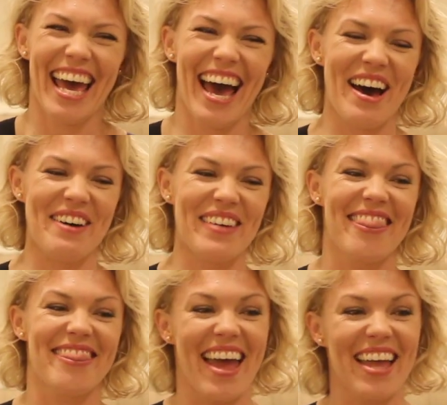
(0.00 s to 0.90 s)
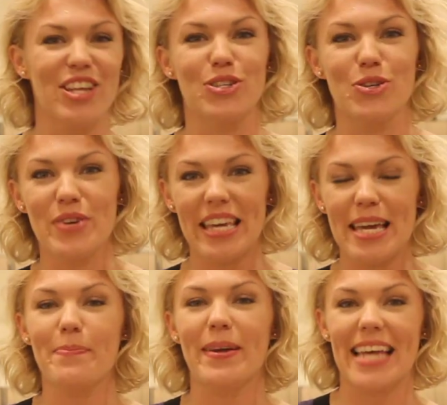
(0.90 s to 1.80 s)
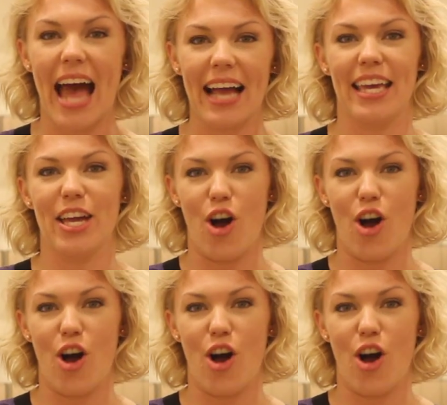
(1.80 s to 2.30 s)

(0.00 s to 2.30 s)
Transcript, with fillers: um, and then, so you keep tacking